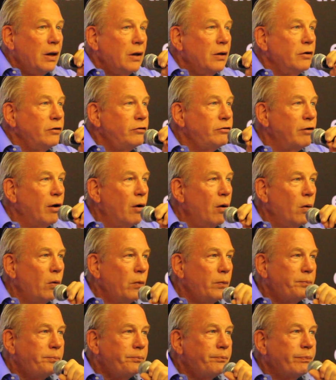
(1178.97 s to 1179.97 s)

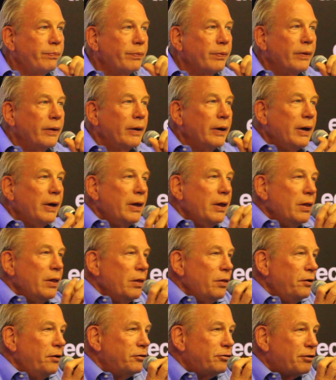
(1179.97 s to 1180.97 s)
So
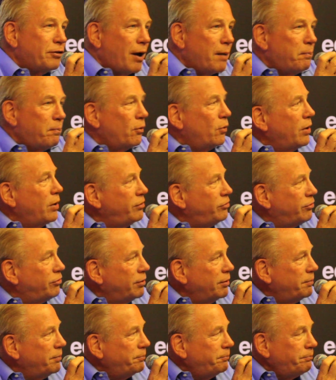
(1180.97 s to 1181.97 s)
this
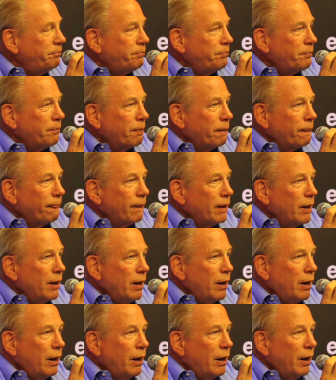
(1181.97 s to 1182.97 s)
operation
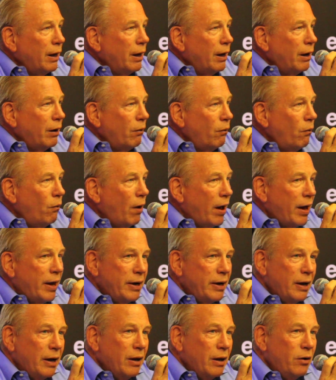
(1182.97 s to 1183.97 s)
ran
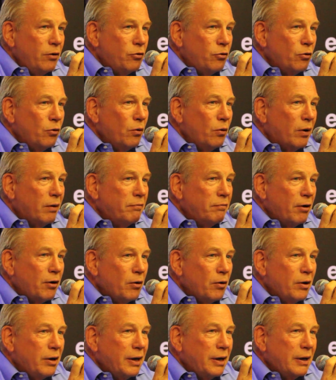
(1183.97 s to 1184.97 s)
into a
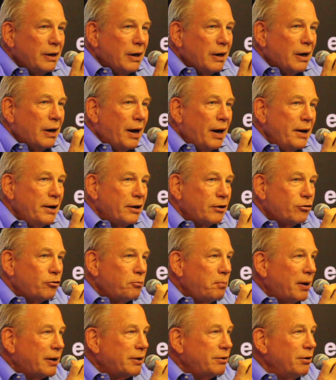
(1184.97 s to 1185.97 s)
very
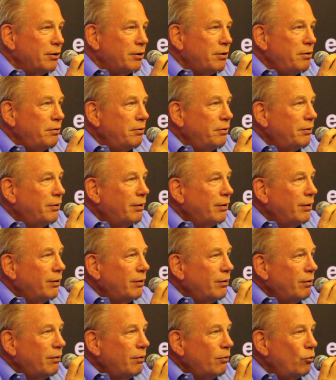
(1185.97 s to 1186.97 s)
unexpected
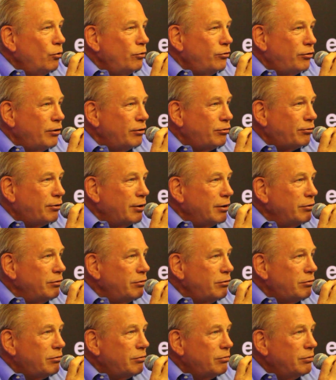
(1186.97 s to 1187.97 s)

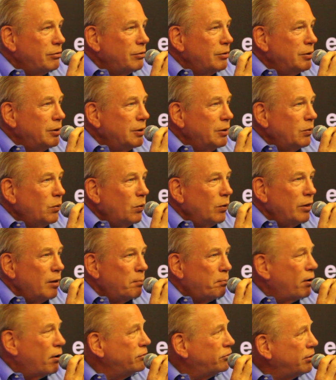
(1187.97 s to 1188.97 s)
resistance when the
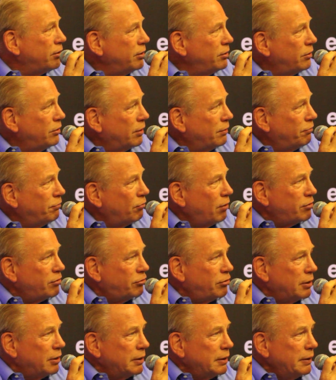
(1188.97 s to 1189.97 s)
president of
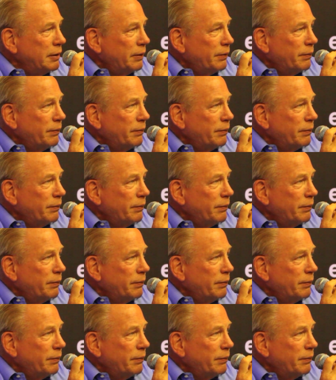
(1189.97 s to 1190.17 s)
Russia